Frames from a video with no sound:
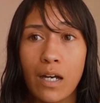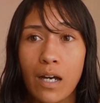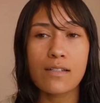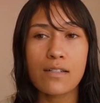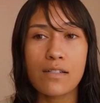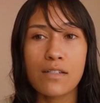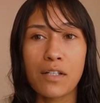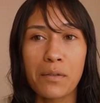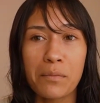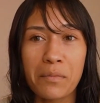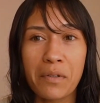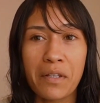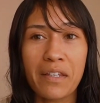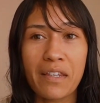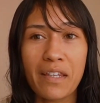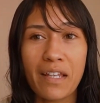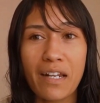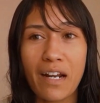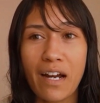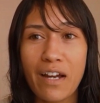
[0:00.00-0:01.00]

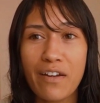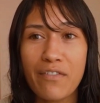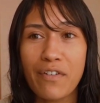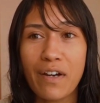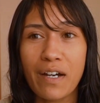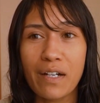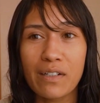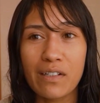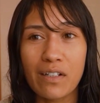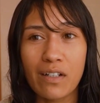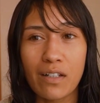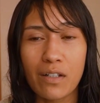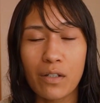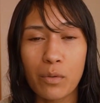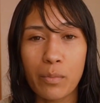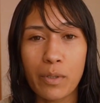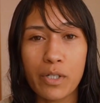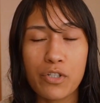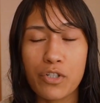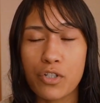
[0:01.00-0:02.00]
Something that I found a little
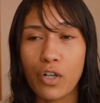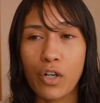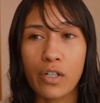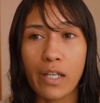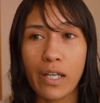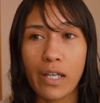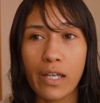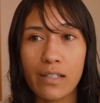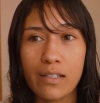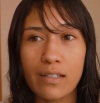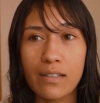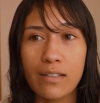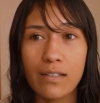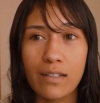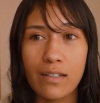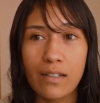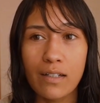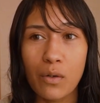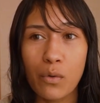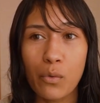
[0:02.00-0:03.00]
bit shocking
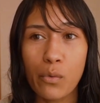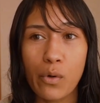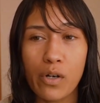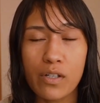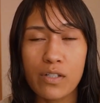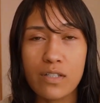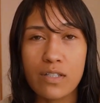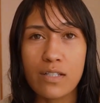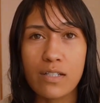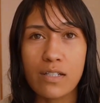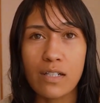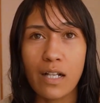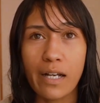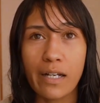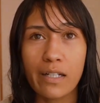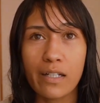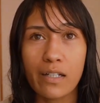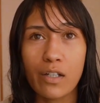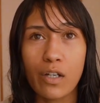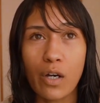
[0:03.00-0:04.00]
was
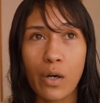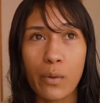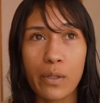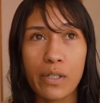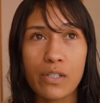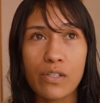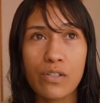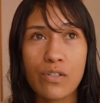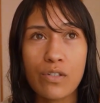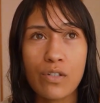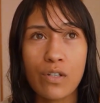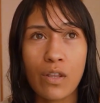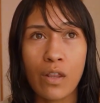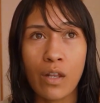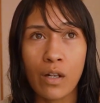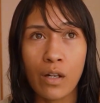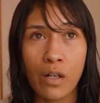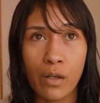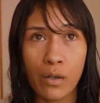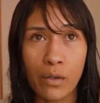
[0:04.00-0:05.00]
like going to
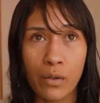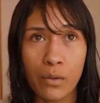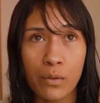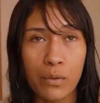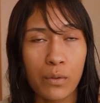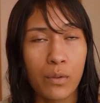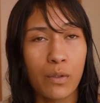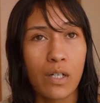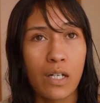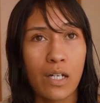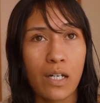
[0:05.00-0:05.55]
the loo.